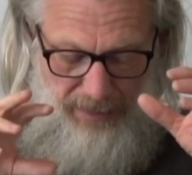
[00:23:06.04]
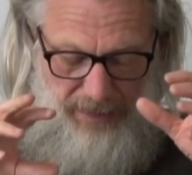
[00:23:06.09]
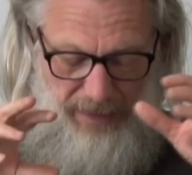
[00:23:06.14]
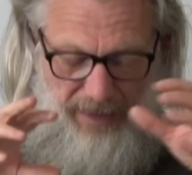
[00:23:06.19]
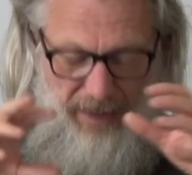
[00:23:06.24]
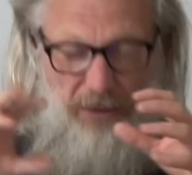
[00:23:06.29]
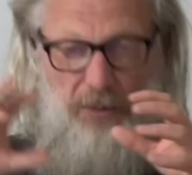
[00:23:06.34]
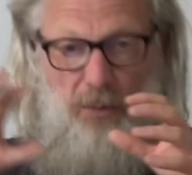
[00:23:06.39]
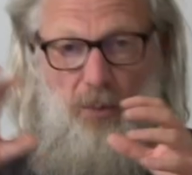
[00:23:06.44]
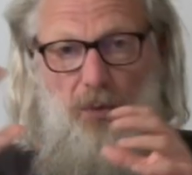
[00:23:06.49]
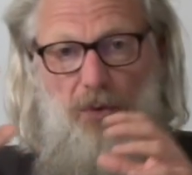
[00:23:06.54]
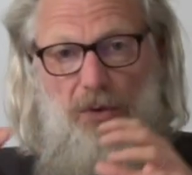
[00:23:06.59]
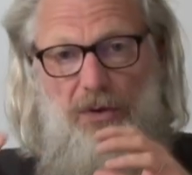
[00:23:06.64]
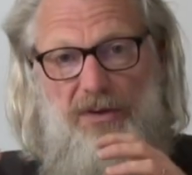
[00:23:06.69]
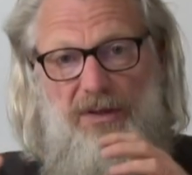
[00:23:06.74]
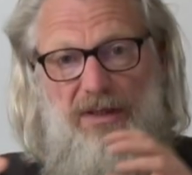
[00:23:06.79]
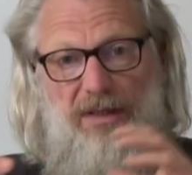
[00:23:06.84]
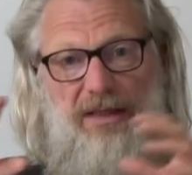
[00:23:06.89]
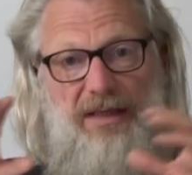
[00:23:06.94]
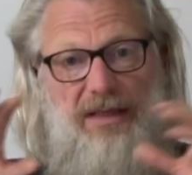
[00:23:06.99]
and
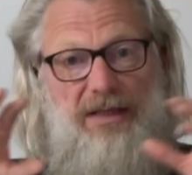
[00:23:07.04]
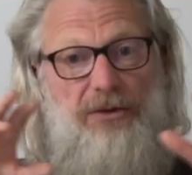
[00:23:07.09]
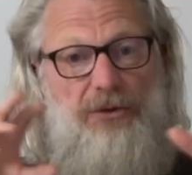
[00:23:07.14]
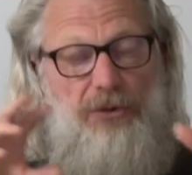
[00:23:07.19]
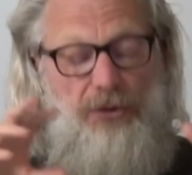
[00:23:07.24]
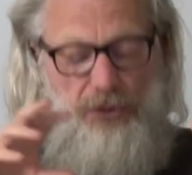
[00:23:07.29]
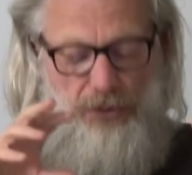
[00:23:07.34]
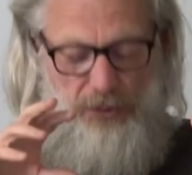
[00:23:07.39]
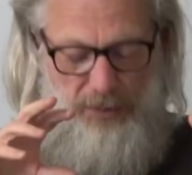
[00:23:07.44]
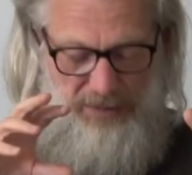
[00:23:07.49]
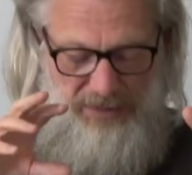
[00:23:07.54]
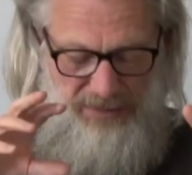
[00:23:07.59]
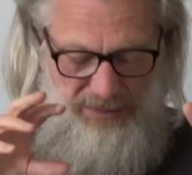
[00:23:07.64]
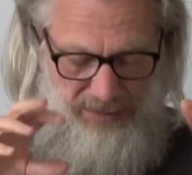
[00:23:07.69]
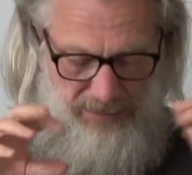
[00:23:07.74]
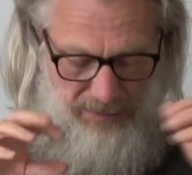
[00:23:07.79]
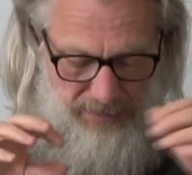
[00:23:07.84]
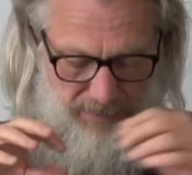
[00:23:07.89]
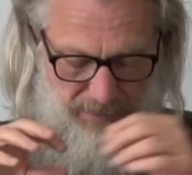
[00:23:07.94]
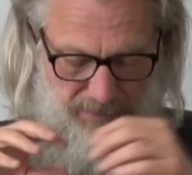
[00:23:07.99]
working in the US,
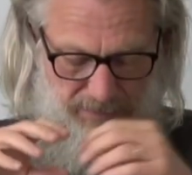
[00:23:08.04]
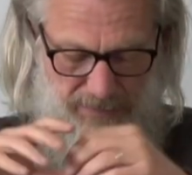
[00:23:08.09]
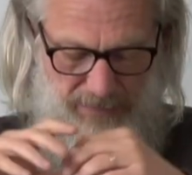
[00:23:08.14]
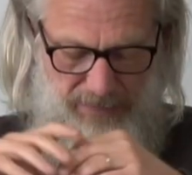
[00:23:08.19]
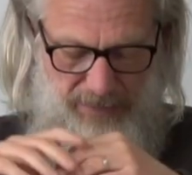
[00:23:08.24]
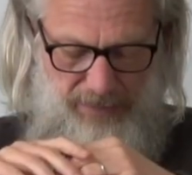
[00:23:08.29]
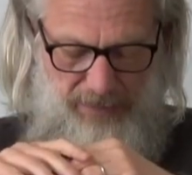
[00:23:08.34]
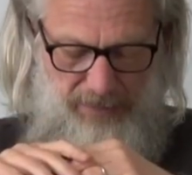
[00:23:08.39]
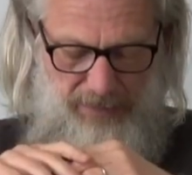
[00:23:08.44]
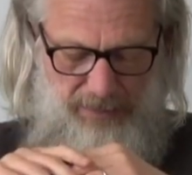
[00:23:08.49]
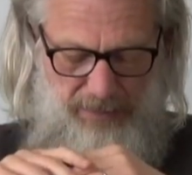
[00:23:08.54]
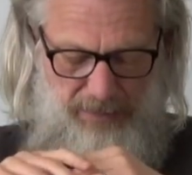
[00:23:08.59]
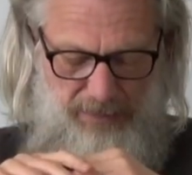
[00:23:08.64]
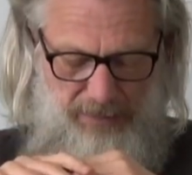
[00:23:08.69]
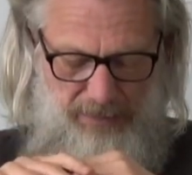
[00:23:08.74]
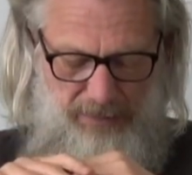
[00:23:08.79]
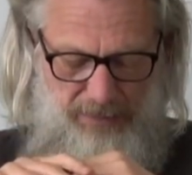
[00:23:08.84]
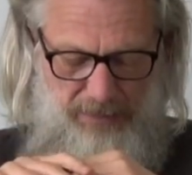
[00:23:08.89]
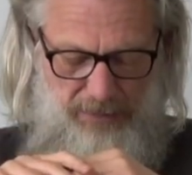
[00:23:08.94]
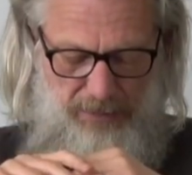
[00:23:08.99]

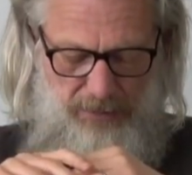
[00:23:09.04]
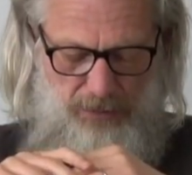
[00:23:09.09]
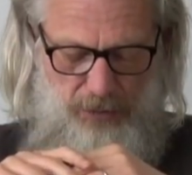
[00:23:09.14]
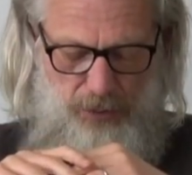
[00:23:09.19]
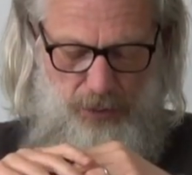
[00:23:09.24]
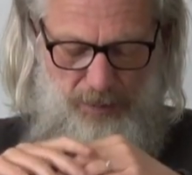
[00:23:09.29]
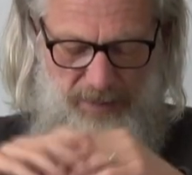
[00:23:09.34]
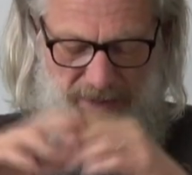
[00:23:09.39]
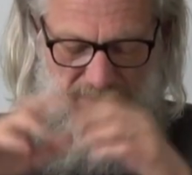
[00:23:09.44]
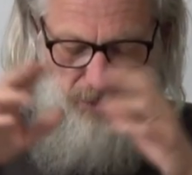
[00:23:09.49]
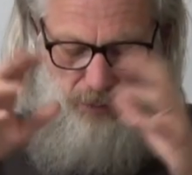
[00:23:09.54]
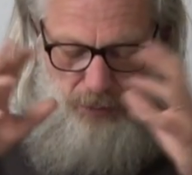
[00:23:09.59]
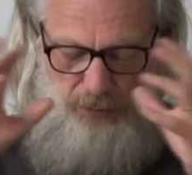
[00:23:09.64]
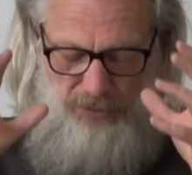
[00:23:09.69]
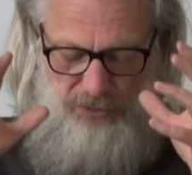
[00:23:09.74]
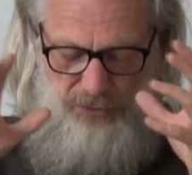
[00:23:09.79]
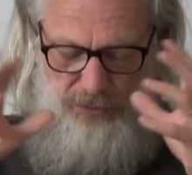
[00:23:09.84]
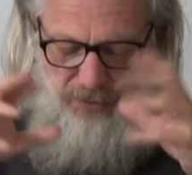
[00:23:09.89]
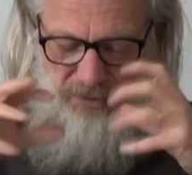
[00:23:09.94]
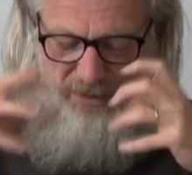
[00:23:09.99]

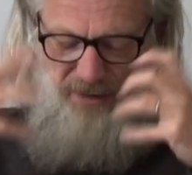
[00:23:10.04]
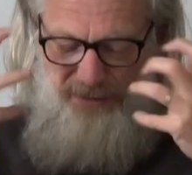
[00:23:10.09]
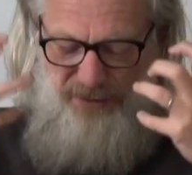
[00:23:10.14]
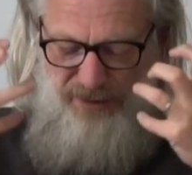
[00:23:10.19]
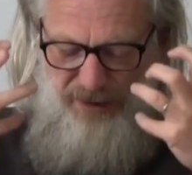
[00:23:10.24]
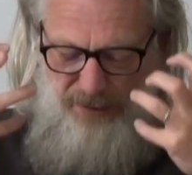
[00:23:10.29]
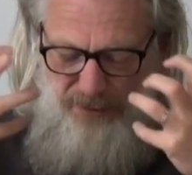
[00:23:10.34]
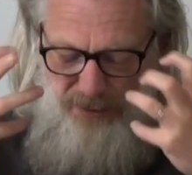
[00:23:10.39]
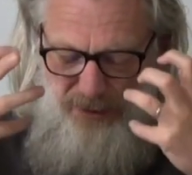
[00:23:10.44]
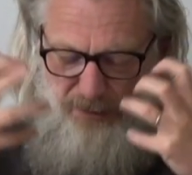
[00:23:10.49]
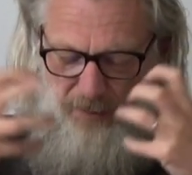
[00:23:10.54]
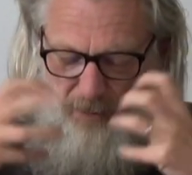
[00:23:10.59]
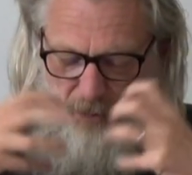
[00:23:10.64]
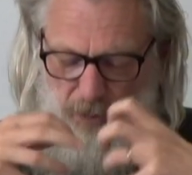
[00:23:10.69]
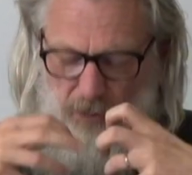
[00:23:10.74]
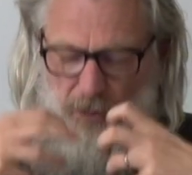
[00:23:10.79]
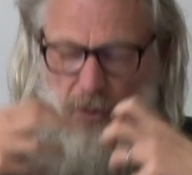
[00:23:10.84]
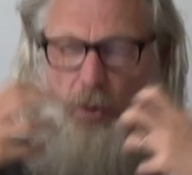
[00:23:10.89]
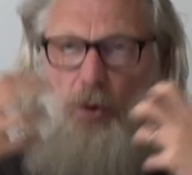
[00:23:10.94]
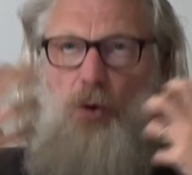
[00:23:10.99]
Kumagusu developed a
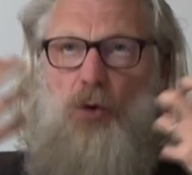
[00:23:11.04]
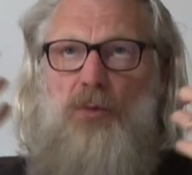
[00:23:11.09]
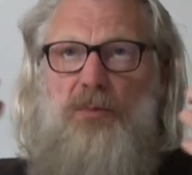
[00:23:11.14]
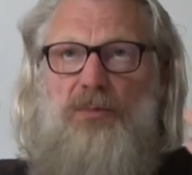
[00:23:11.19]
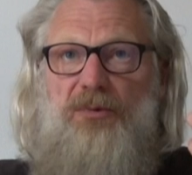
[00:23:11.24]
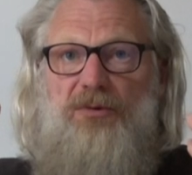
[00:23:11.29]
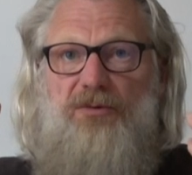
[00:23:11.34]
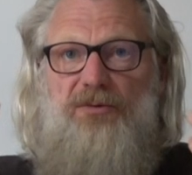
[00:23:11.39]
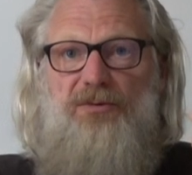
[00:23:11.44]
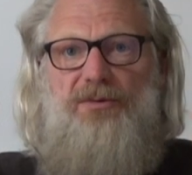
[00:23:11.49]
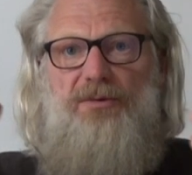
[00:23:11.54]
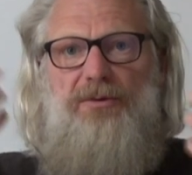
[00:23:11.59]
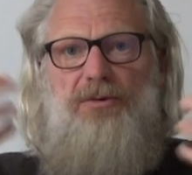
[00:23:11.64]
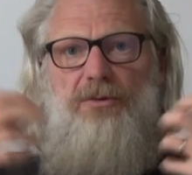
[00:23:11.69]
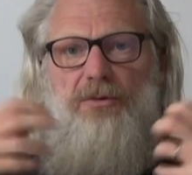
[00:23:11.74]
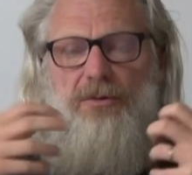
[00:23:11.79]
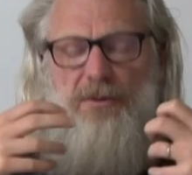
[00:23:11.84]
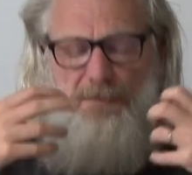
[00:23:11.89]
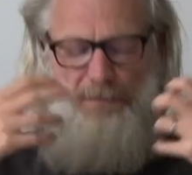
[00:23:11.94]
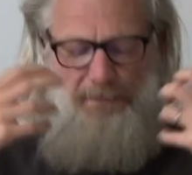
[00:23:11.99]
more open
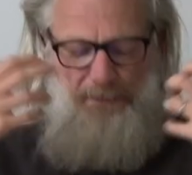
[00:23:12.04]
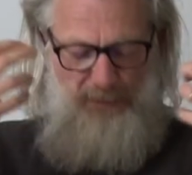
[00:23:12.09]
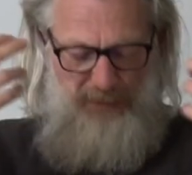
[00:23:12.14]
view